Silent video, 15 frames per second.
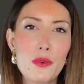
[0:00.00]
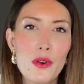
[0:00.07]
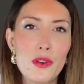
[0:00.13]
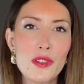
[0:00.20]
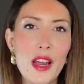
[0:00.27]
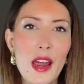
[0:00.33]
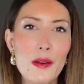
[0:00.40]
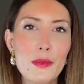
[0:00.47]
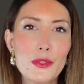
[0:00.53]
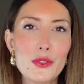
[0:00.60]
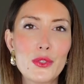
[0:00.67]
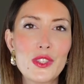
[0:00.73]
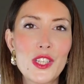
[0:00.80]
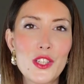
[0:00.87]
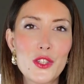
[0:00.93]
brand I want
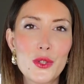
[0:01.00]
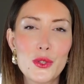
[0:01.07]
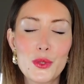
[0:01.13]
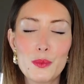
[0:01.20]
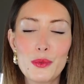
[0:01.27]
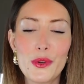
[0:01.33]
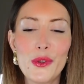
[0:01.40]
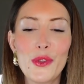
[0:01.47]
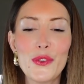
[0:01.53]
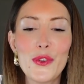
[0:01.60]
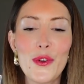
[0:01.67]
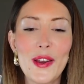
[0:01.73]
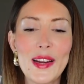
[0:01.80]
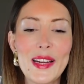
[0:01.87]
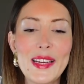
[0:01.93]
to teach you to pronounce
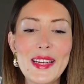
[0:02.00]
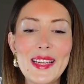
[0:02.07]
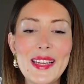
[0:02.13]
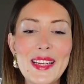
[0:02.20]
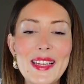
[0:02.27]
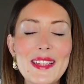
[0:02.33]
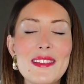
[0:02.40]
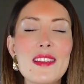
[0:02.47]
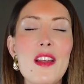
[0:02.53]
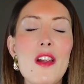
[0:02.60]
correctly is